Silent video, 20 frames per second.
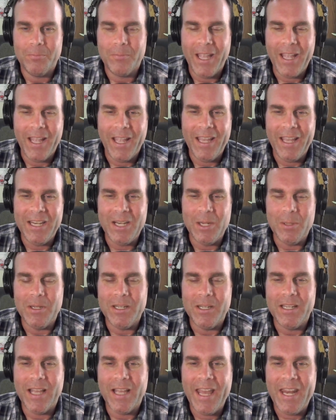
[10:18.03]
I
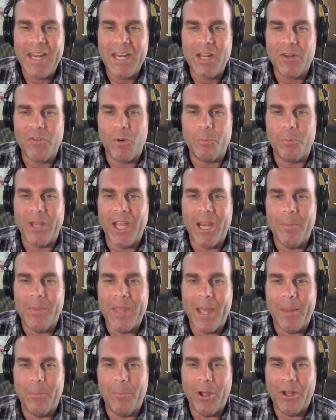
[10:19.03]
didn't ever play him
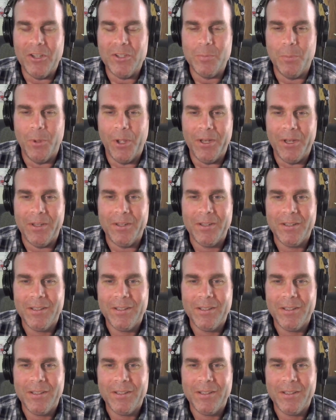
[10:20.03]
that much, but